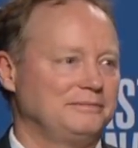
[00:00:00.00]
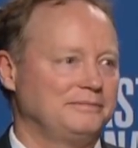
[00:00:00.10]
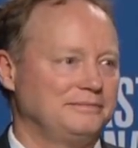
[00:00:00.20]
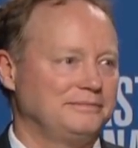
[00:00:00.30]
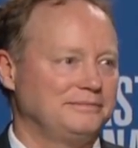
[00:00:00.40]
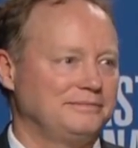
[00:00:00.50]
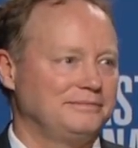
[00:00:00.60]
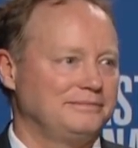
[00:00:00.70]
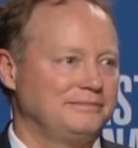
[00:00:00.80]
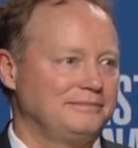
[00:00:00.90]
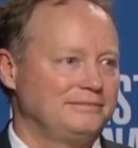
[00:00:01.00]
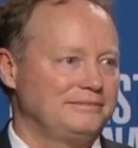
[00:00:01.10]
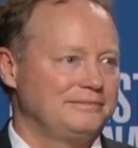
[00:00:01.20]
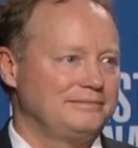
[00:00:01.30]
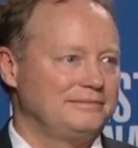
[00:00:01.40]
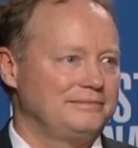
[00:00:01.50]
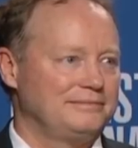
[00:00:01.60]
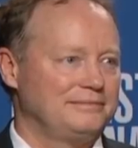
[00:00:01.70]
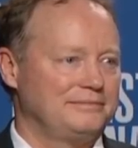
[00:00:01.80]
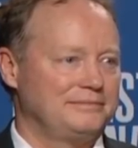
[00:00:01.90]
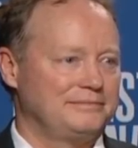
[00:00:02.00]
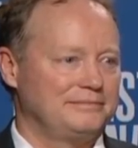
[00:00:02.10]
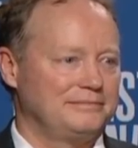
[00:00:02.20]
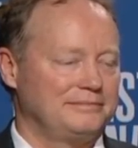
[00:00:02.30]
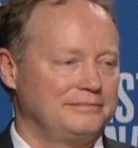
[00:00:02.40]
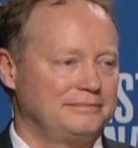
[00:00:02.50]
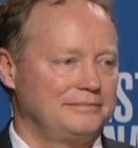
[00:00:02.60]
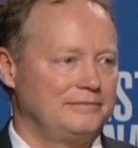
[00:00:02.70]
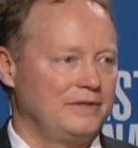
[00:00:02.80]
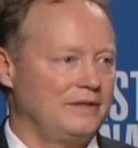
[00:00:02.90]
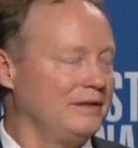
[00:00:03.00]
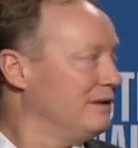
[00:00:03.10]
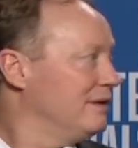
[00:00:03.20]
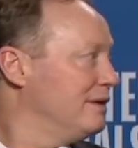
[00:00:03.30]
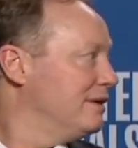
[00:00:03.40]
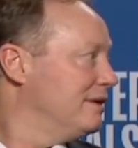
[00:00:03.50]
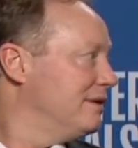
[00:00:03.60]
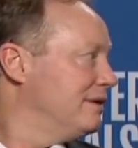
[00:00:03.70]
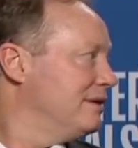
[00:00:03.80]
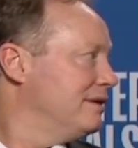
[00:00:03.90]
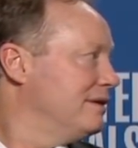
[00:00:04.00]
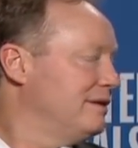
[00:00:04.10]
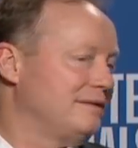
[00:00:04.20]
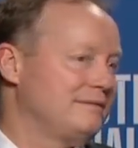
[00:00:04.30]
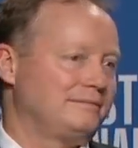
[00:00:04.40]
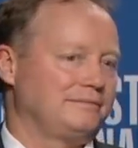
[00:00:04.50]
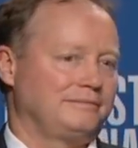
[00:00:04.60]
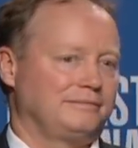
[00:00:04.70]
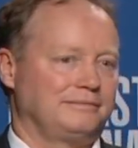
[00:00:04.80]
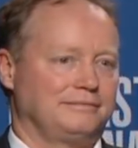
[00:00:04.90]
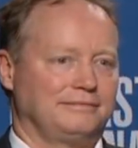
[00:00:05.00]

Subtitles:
[no speech]